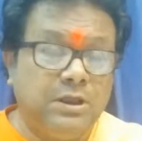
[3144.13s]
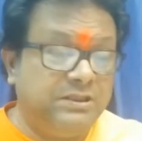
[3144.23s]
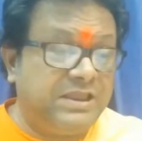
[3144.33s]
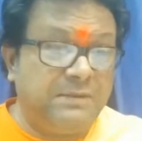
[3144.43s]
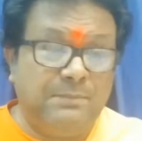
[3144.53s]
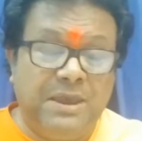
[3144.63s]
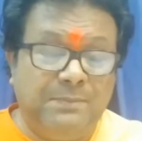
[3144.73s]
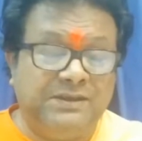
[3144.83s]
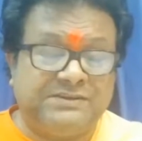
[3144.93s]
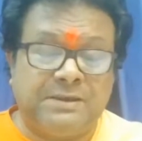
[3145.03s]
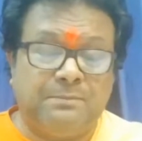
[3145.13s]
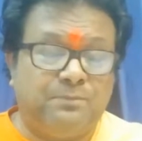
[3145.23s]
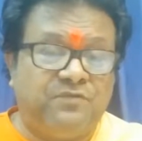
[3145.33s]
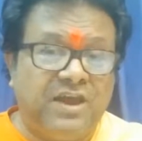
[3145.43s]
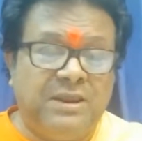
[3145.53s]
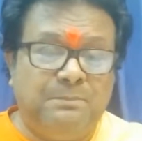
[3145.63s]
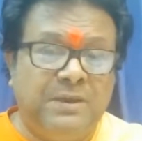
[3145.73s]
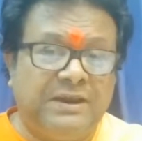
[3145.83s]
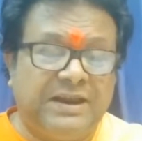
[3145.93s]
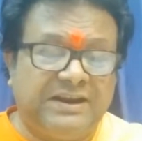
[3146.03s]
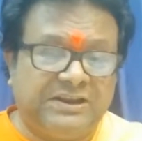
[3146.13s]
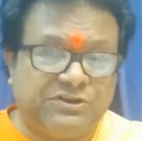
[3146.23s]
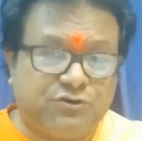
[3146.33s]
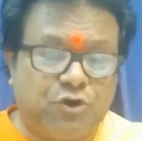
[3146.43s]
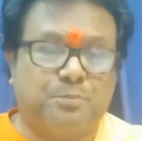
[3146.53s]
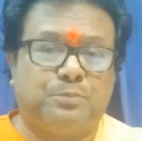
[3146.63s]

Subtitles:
there may be some very big catastrophe,